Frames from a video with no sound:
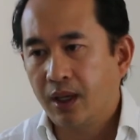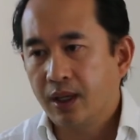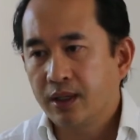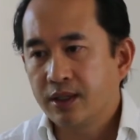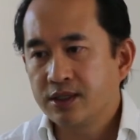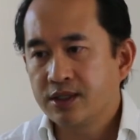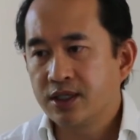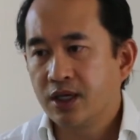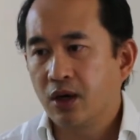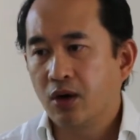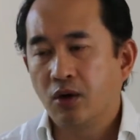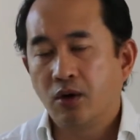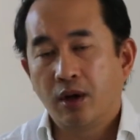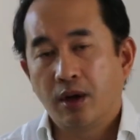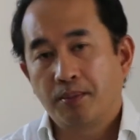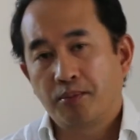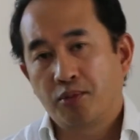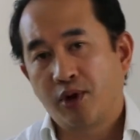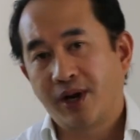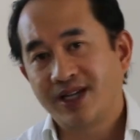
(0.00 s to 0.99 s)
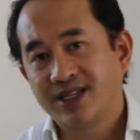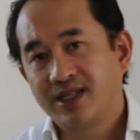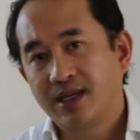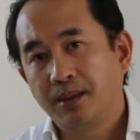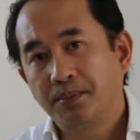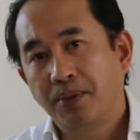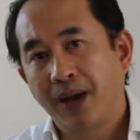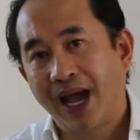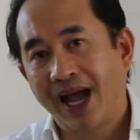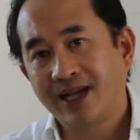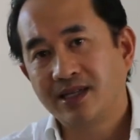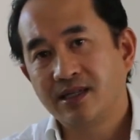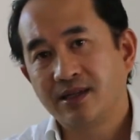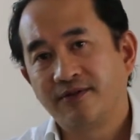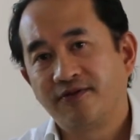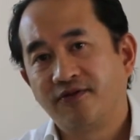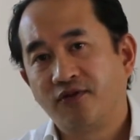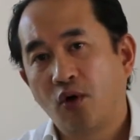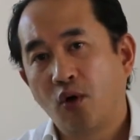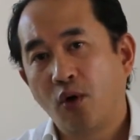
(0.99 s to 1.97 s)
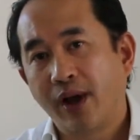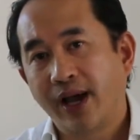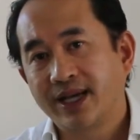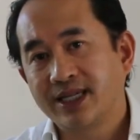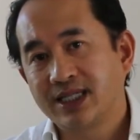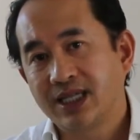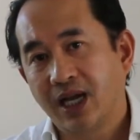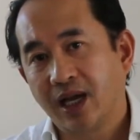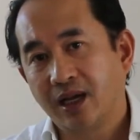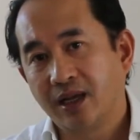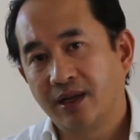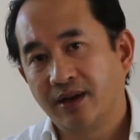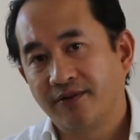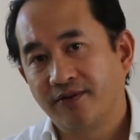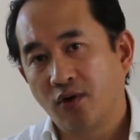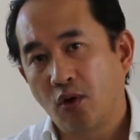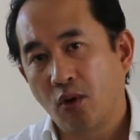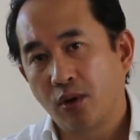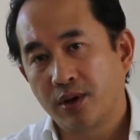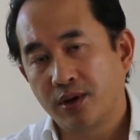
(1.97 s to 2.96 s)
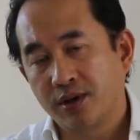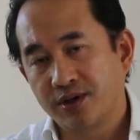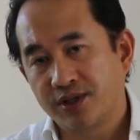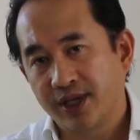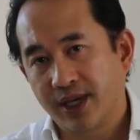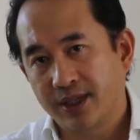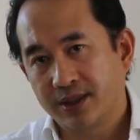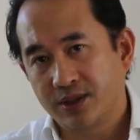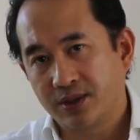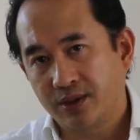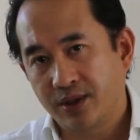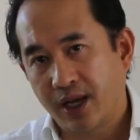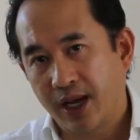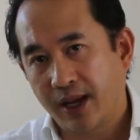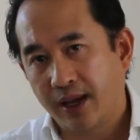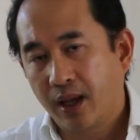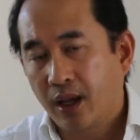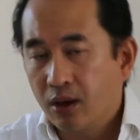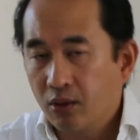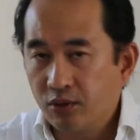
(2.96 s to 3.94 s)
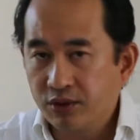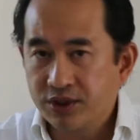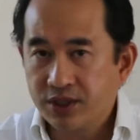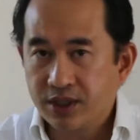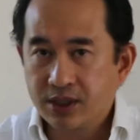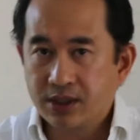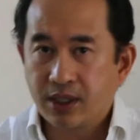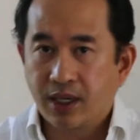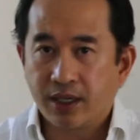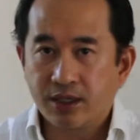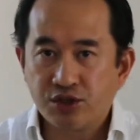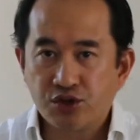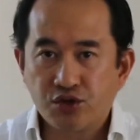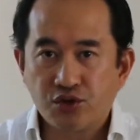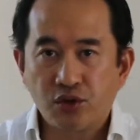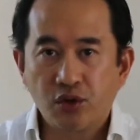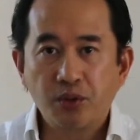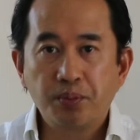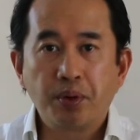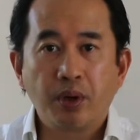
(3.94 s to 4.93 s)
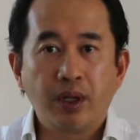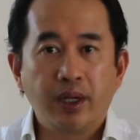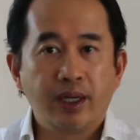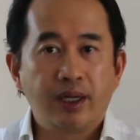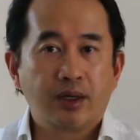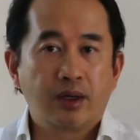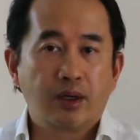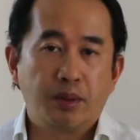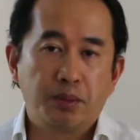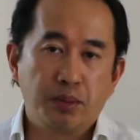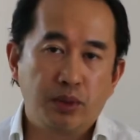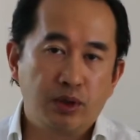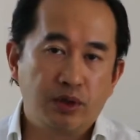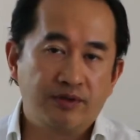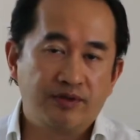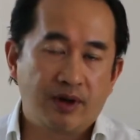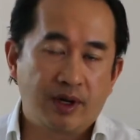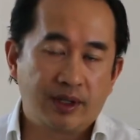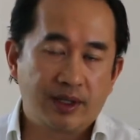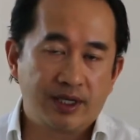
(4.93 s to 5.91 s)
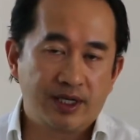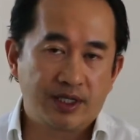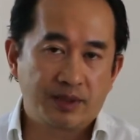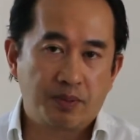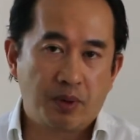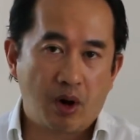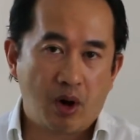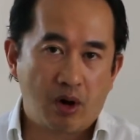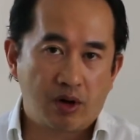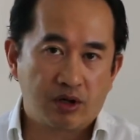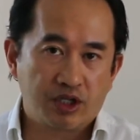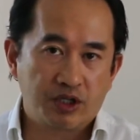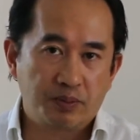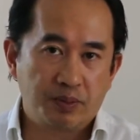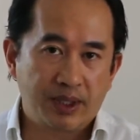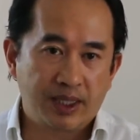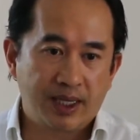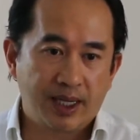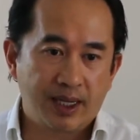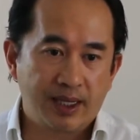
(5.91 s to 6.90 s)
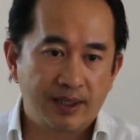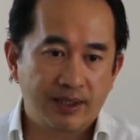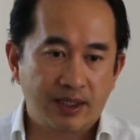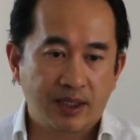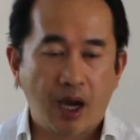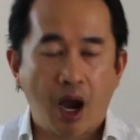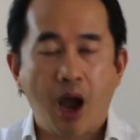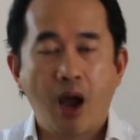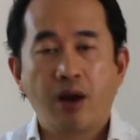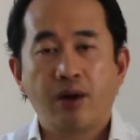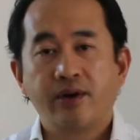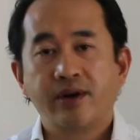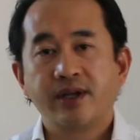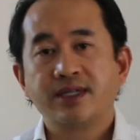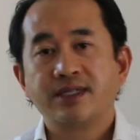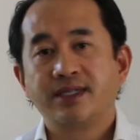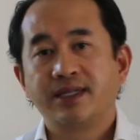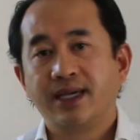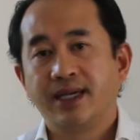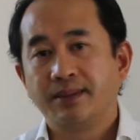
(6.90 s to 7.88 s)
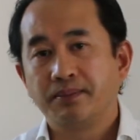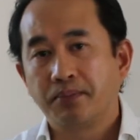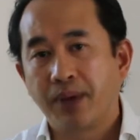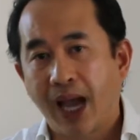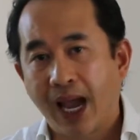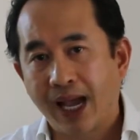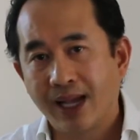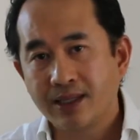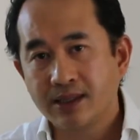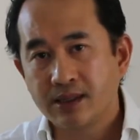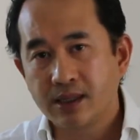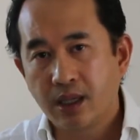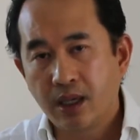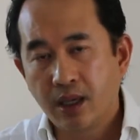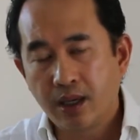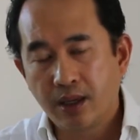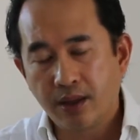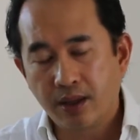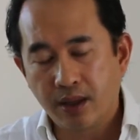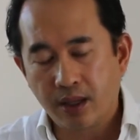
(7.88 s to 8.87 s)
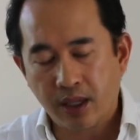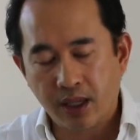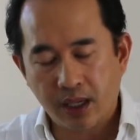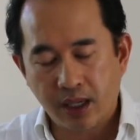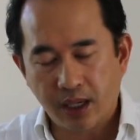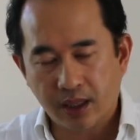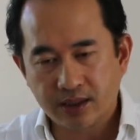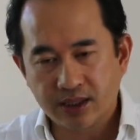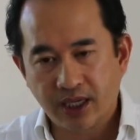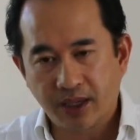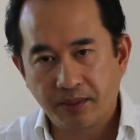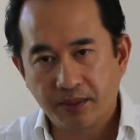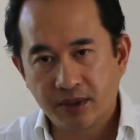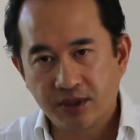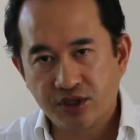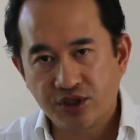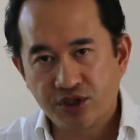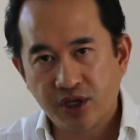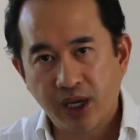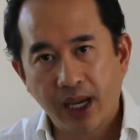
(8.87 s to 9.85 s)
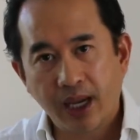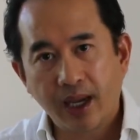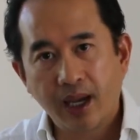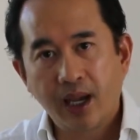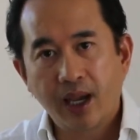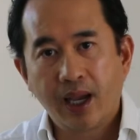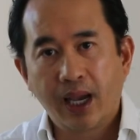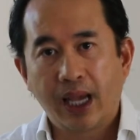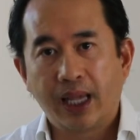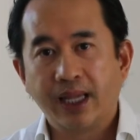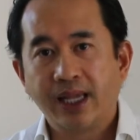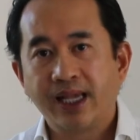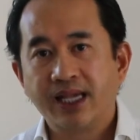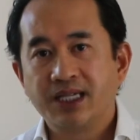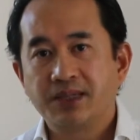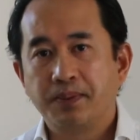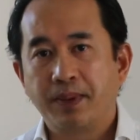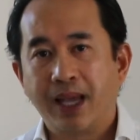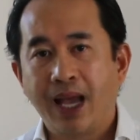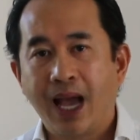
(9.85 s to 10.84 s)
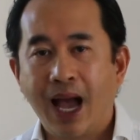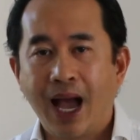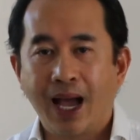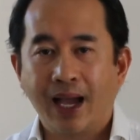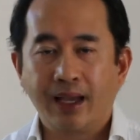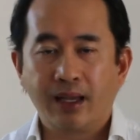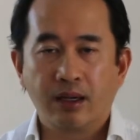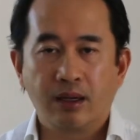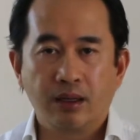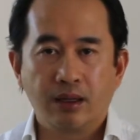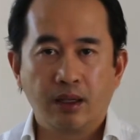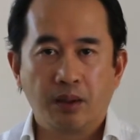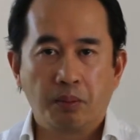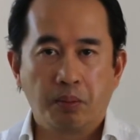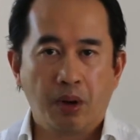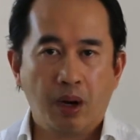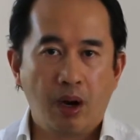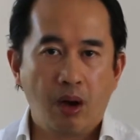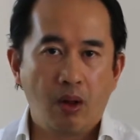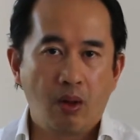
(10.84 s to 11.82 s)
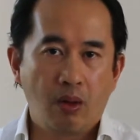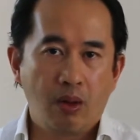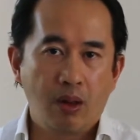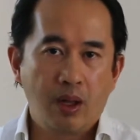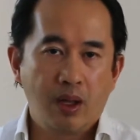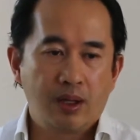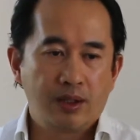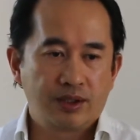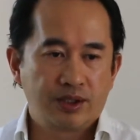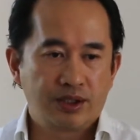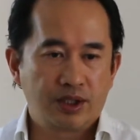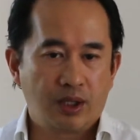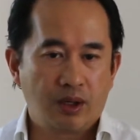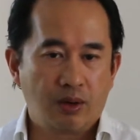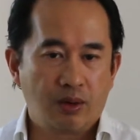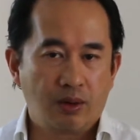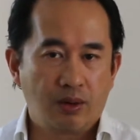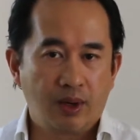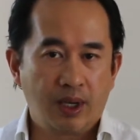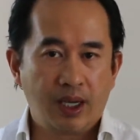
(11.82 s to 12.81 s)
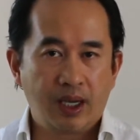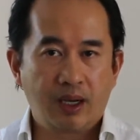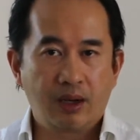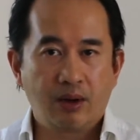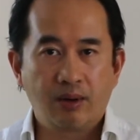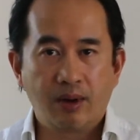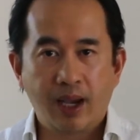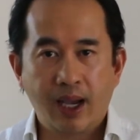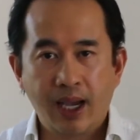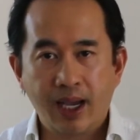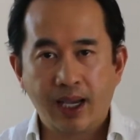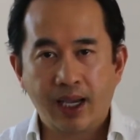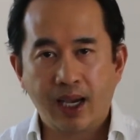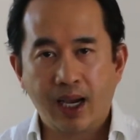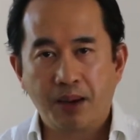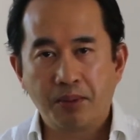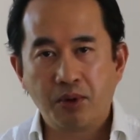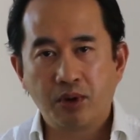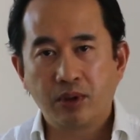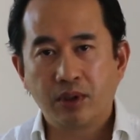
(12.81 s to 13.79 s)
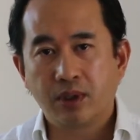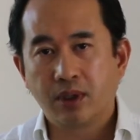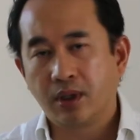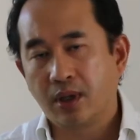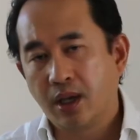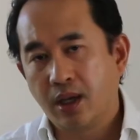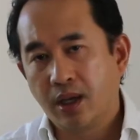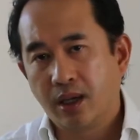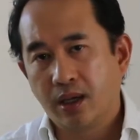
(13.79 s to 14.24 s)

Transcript: so President passed 4 executive orders yesterday, which is a shrewd political move on his part because Congress didn't pass the stimulus check and he's behind on the poll. So he go, hey, I'm gonna